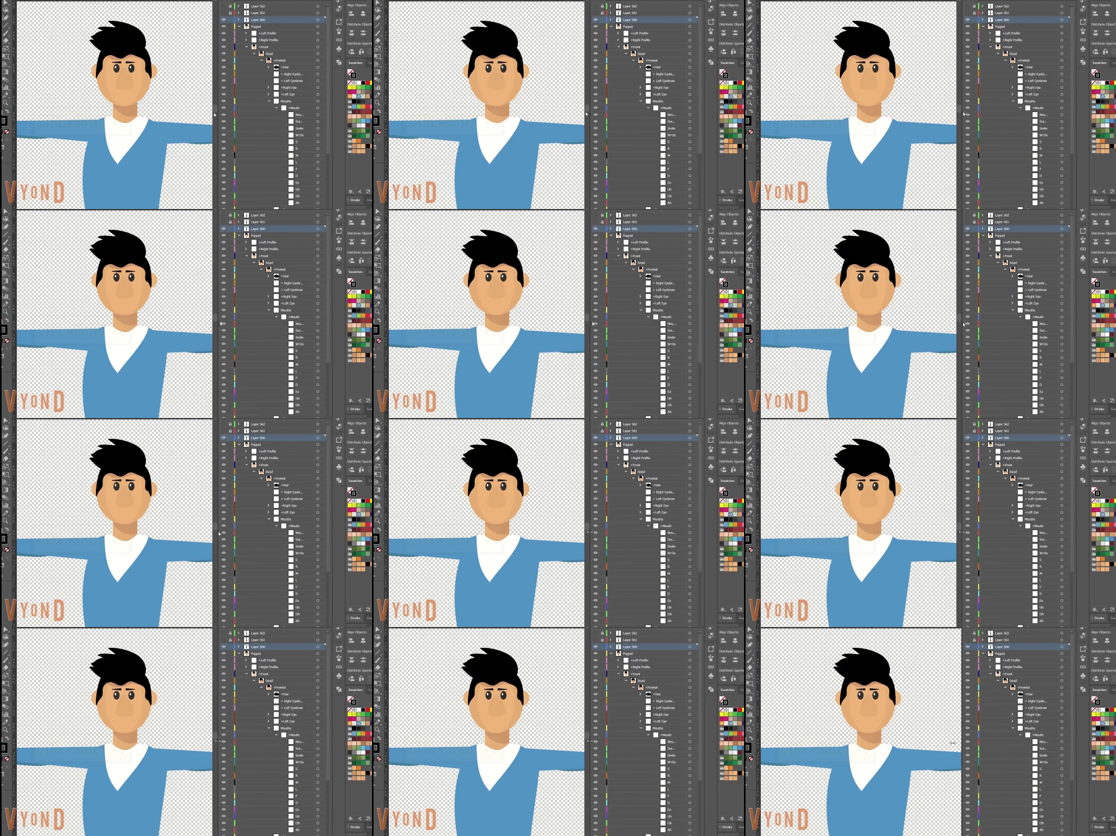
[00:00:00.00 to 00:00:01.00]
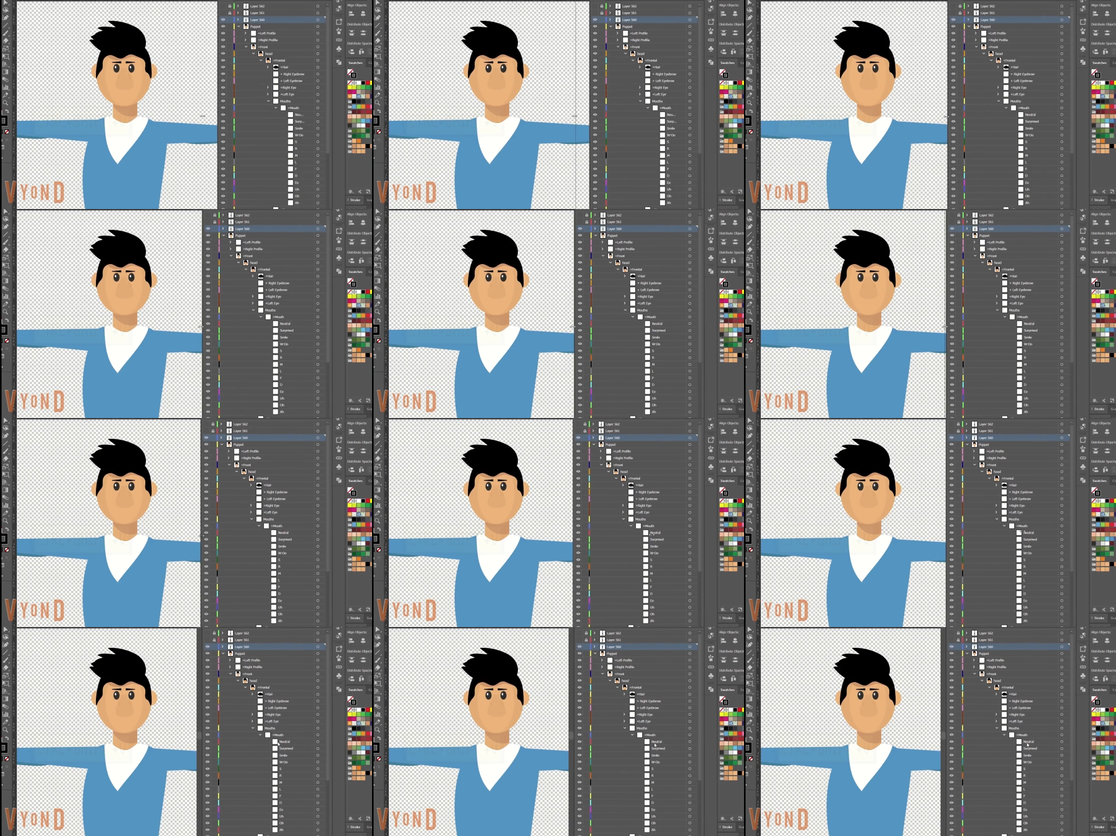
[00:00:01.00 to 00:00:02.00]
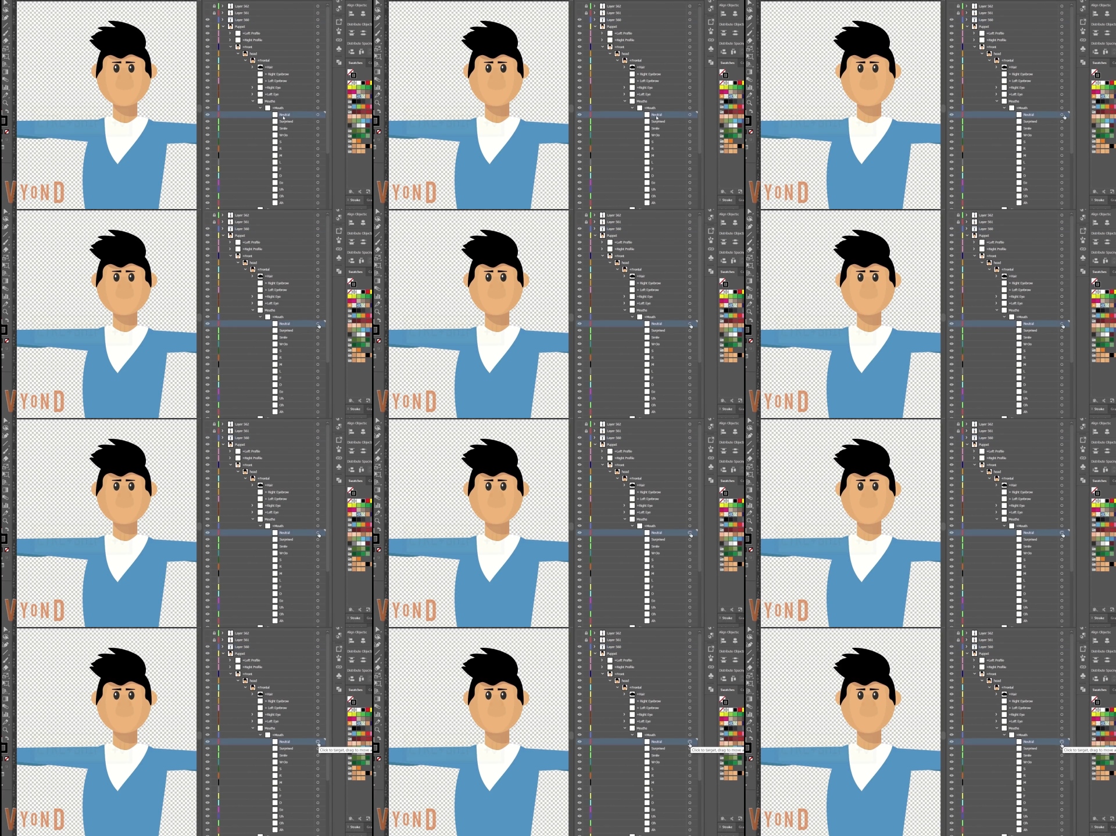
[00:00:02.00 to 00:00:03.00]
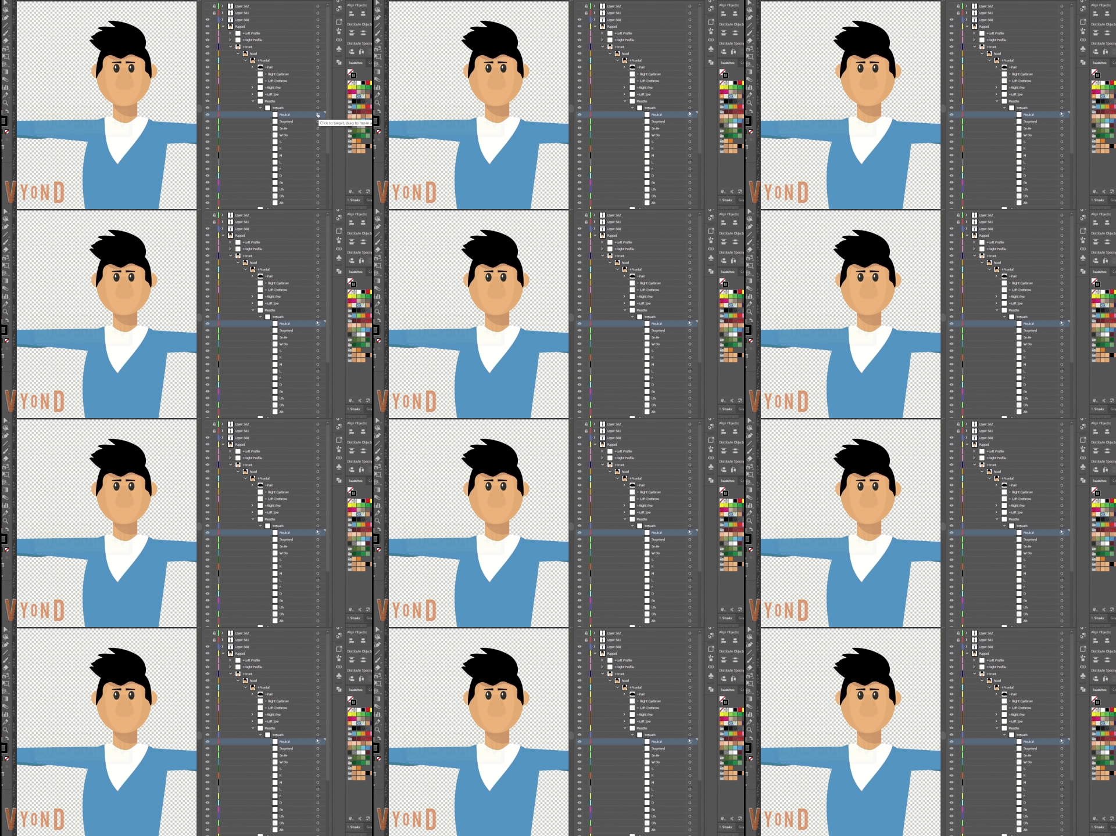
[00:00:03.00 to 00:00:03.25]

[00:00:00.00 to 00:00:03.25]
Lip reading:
No face is visible, so there are no lips to read.